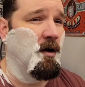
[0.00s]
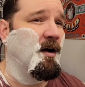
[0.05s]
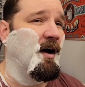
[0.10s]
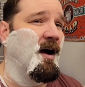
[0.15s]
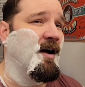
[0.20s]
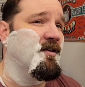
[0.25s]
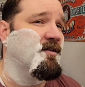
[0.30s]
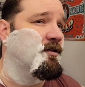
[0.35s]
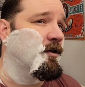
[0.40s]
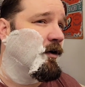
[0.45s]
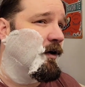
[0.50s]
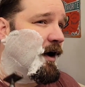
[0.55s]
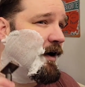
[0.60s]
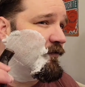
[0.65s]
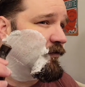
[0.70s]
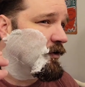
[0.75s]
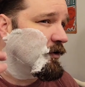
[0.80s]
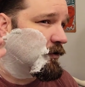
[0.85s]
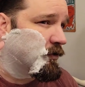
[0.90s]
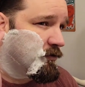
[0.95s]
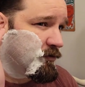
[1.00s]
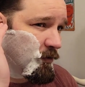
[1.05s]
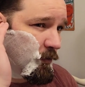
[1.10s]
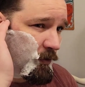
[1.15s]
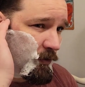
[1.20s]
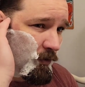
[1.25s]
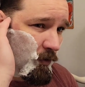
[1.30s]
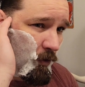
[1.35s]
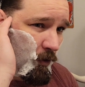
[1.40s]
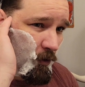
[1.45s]
I still have to use it with
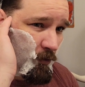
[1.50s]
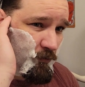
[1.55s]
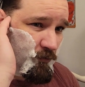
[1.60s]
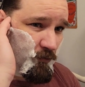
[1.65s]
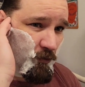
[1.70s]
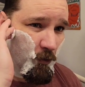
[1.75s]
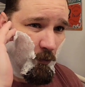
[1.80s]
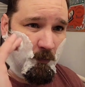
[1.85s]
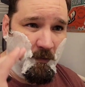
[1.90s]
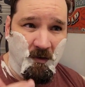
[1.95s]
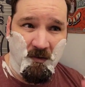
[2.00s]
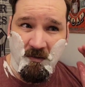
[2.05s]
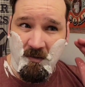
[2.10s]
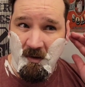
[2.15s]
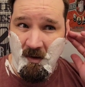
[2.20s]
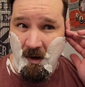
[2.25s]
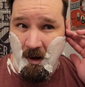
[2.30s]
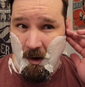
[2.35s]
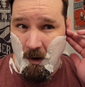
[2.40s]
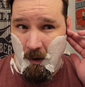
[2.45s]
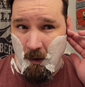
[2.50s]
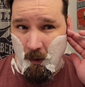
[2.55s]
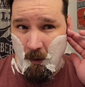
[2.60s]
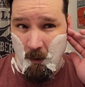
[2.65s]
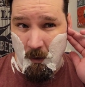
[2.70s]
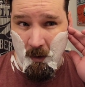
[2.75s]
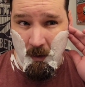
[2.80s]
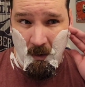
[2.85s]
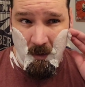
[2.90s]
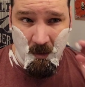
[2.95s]
the hard soap to see
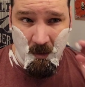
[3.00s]
how,